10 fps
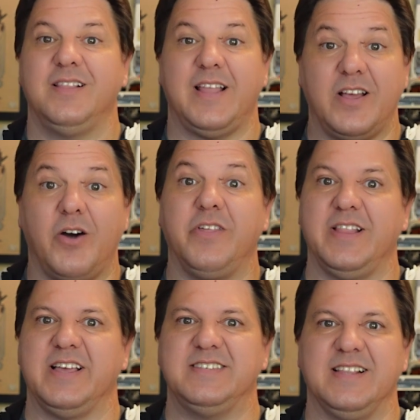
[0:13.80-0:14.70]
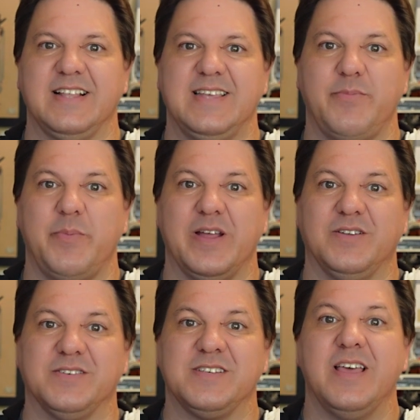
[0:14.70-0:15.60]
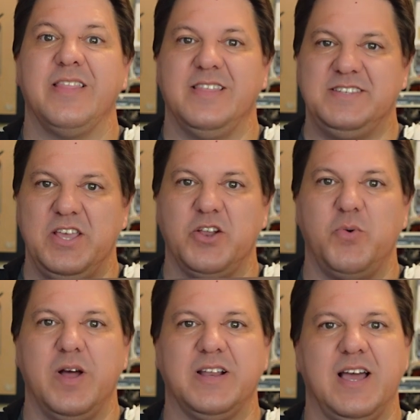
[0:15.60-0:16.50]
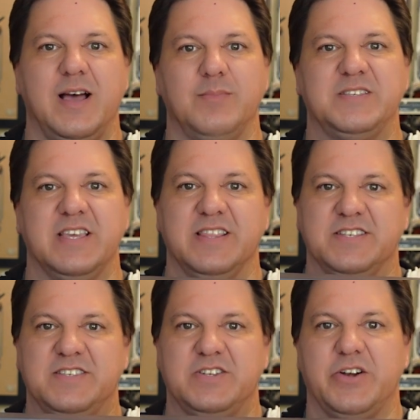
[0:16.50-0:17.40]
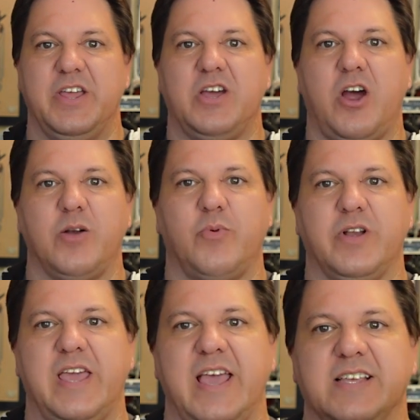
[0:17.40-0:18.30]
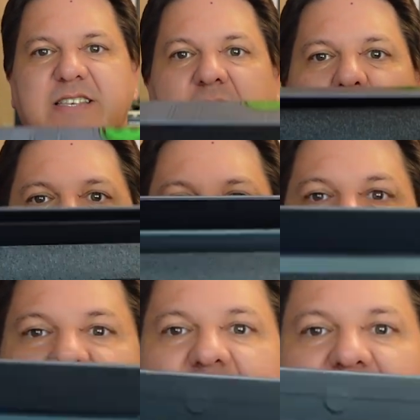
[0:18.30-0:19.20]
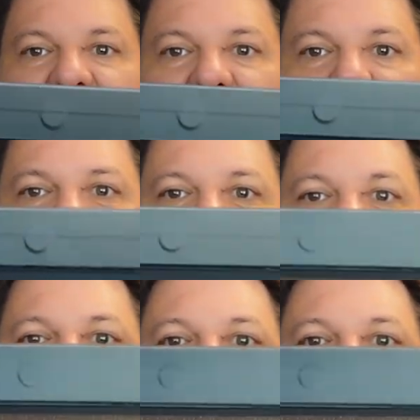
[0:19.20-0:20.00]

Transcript: Like all the Legacy lightsaber bundles, this Yoda one comes in this sturdy cardboard case with a magnetic closure.